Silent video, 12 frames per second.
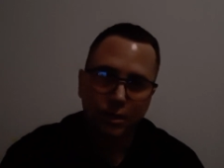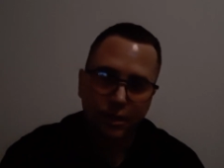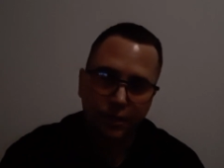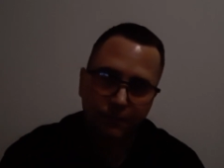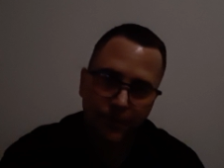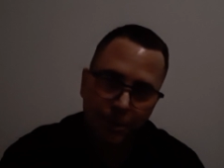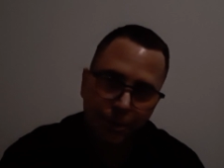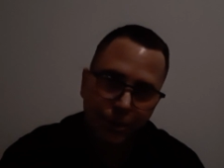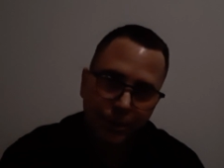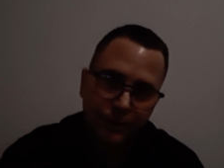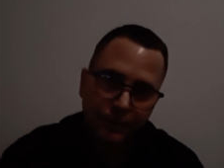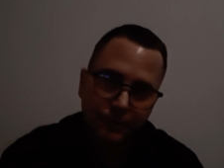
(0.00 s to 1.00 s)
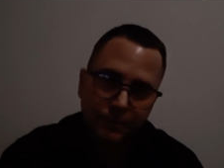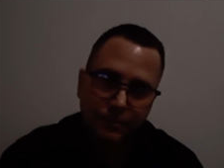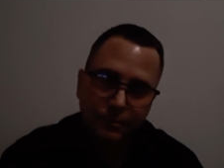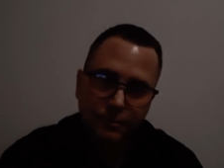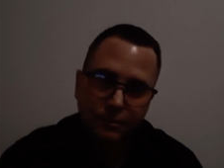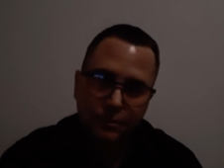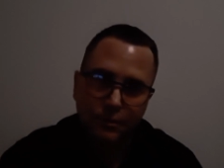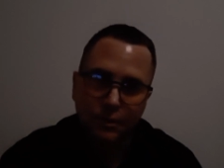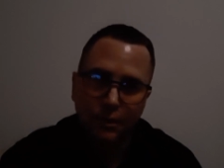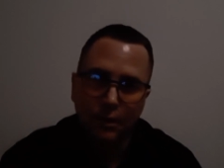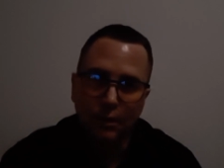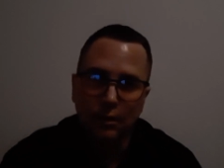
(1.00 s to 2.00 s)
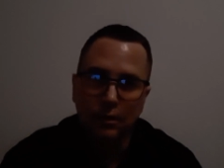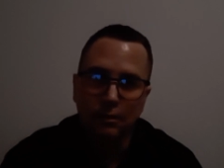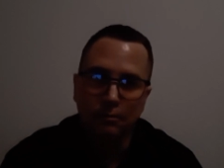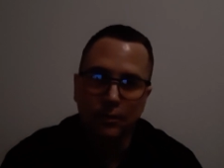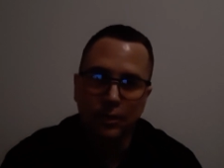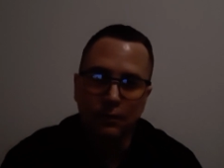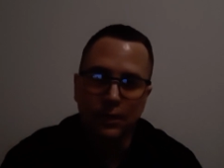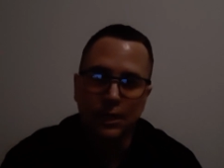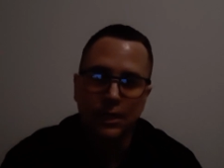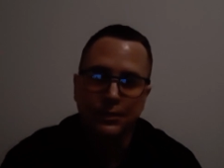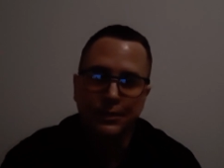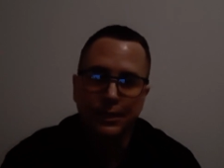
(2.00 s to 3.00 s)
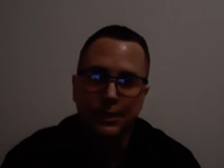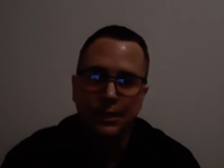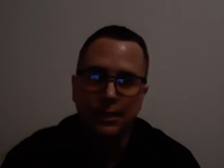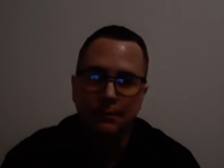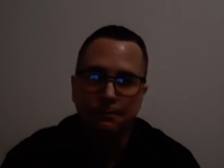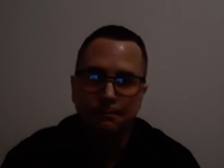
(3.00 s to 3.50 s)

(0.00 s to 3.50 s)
and function um, neurologically.